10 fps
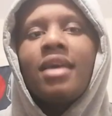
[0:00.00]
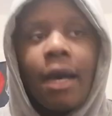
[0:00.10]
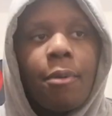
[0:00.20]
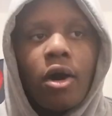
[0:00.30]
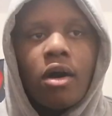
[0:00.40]

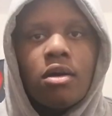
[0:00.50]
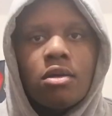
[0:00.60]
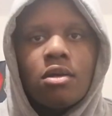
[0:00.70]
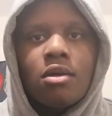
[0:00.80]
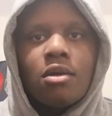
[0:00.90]

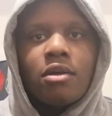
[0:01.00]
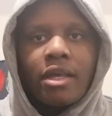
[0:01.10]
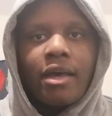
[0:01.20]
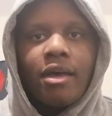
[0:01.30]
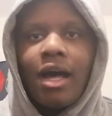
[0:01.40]
Kepa,
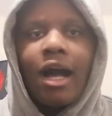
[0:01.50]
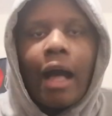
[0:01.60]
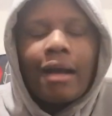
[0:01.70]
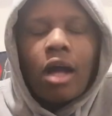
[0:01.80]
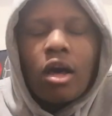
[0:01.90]
yeah,
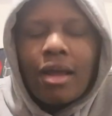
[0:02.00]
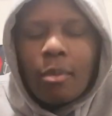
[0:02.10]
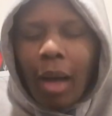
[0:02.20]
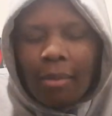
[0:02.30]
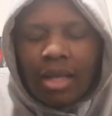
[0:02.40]

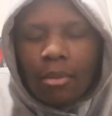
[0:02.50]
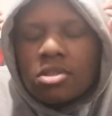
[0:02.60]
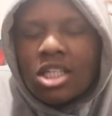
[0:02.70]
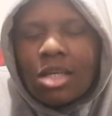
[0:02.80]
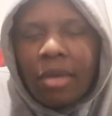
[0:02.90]

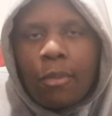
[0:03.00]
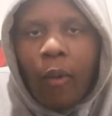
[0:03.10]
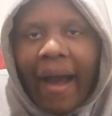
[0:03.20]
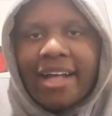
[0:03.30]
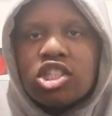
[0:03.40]
I'm seeing
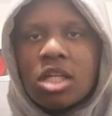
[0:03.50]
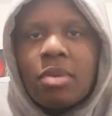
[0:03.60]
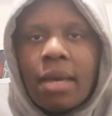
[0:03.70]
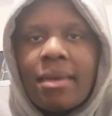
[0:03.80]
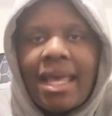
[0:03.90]
people
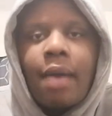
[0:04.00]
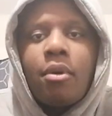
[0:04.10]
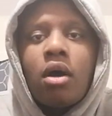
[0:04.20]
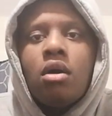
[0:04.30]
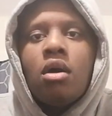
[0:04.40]
actually blaming
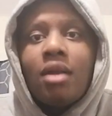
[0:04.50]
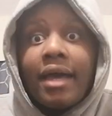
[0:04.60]
Kepa.